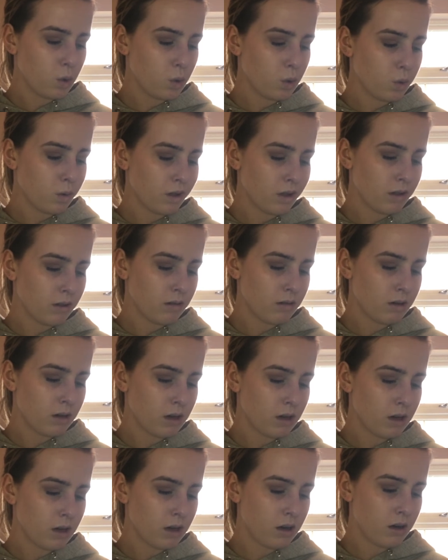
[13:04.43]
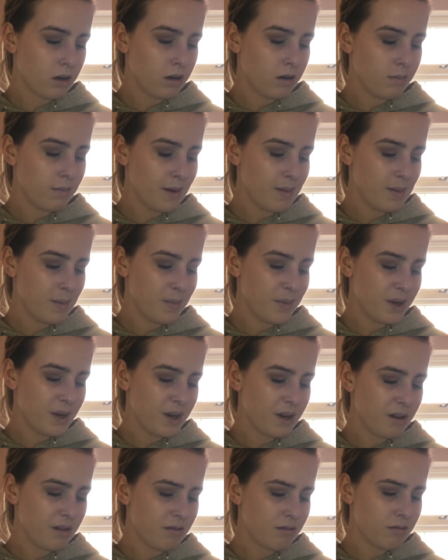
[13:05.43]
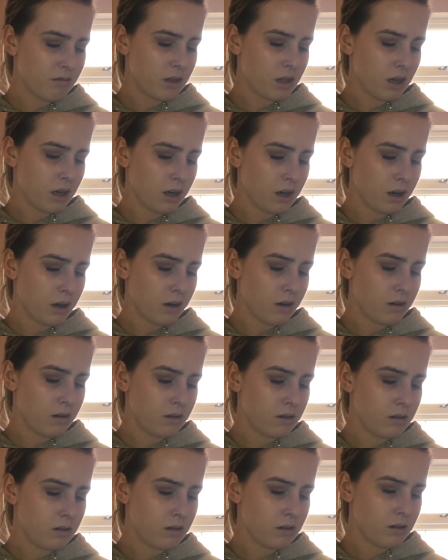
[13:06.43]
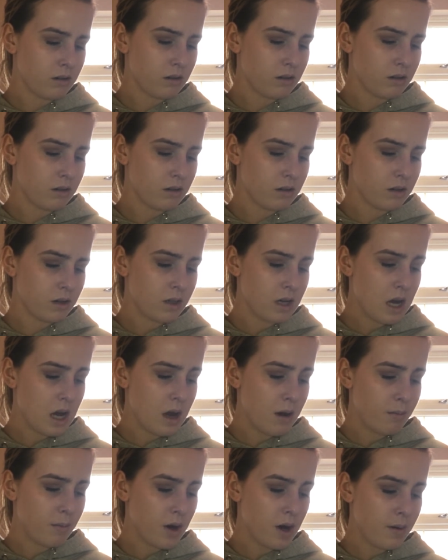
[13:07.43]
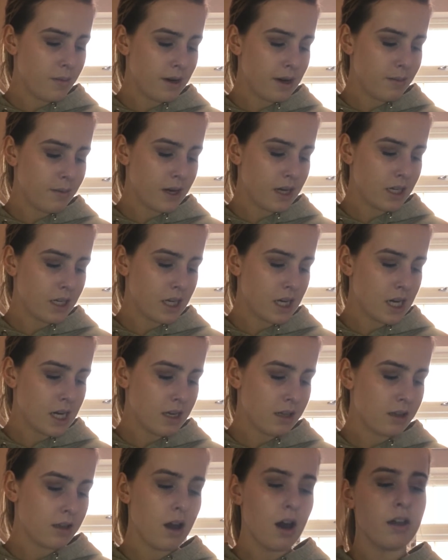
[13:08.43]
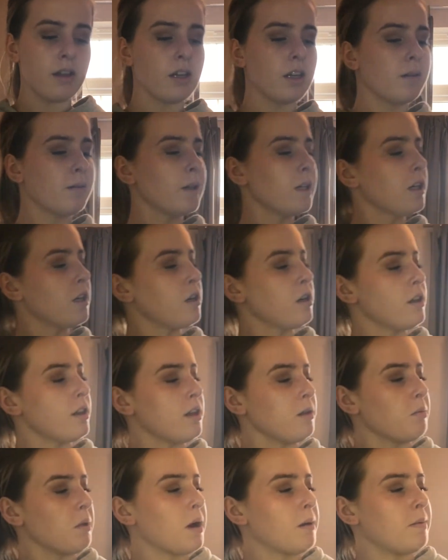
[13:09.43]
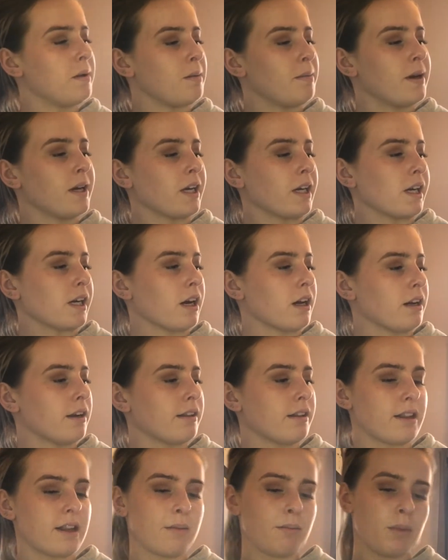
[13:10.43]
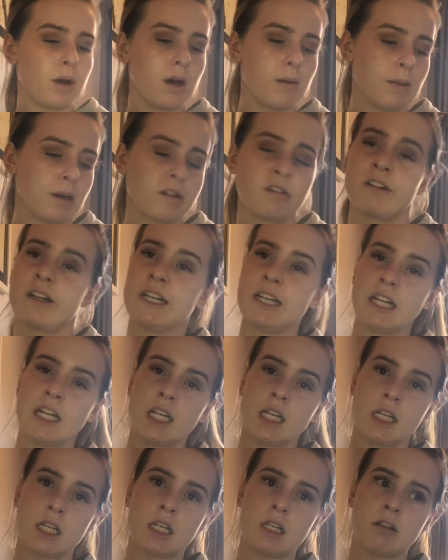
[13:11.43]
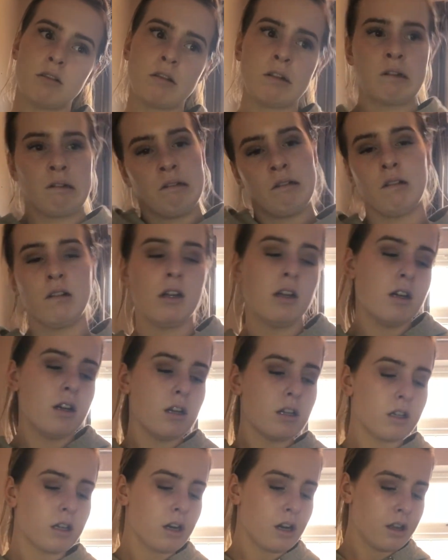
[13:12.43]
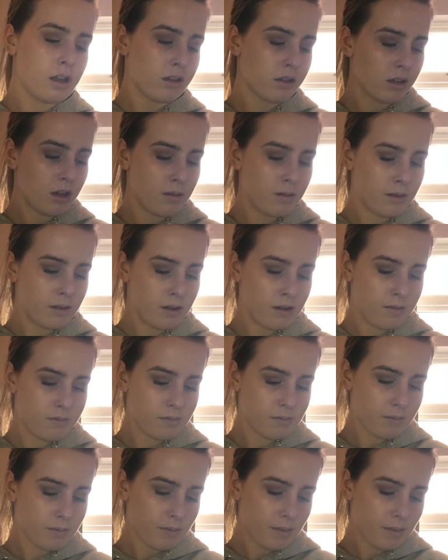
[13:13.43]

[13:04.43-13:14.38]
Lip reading: Oh, I don't know. Maybe blue? No. Purpley pinkies? I think I'm going to do these purpley pinky colours and then put a bit of green in. Don't know, let's go with it.